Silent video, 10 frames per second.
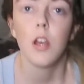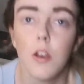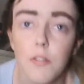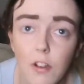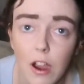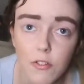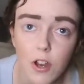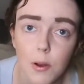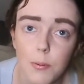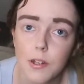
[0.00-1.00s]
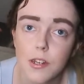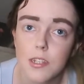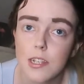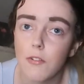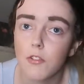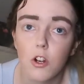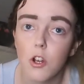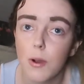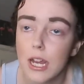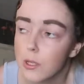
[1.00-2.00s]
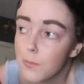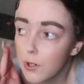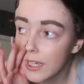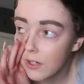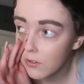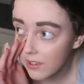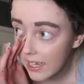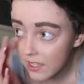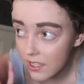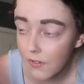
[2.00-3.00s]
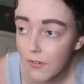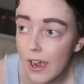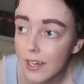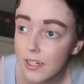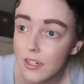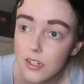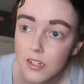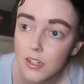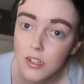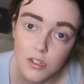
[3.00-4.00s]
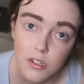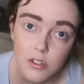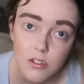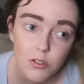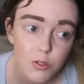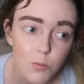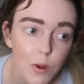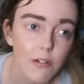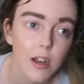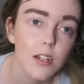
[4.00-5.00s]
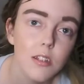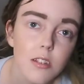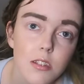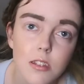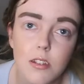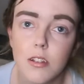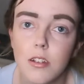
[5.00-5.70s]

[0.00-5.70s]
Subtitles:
forever because I've got nowhere to put it unless I find somewhere else.